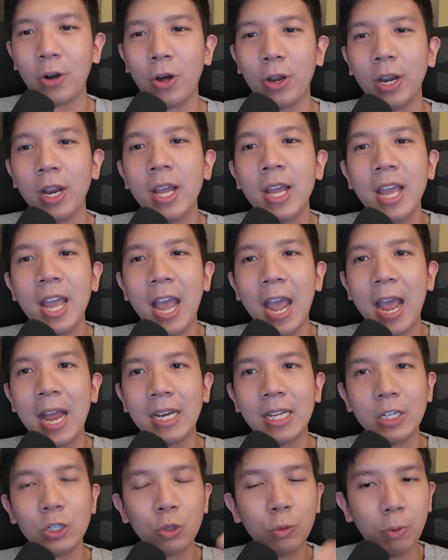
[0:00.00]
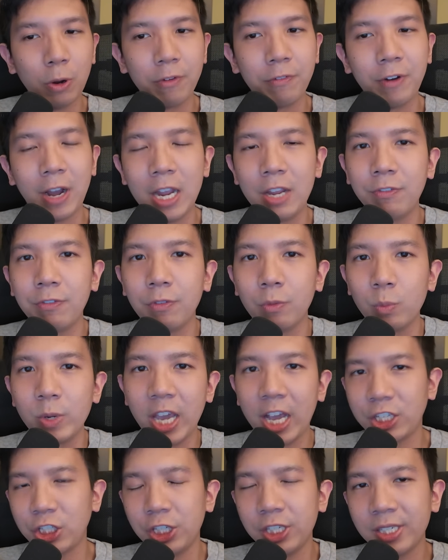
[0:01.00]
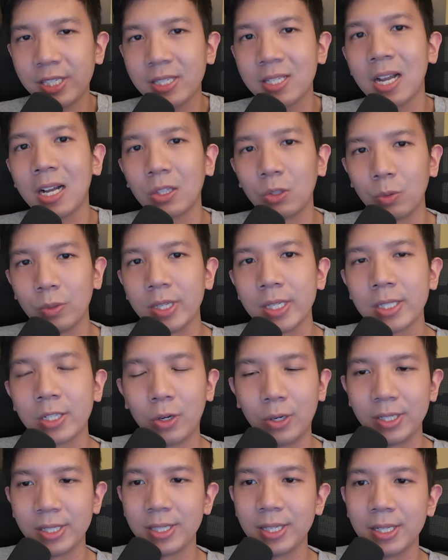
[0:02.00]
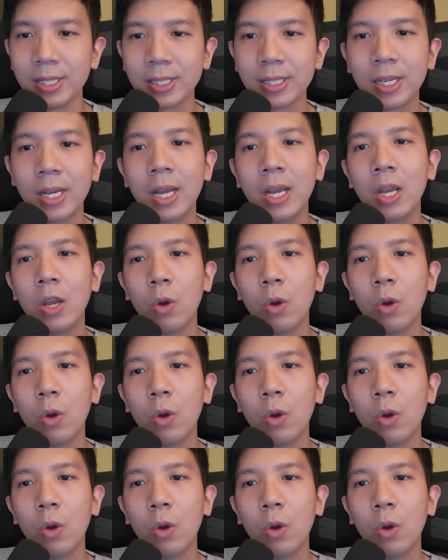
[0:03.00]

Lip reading: on, and in 2.5 we actually stuck to these constants,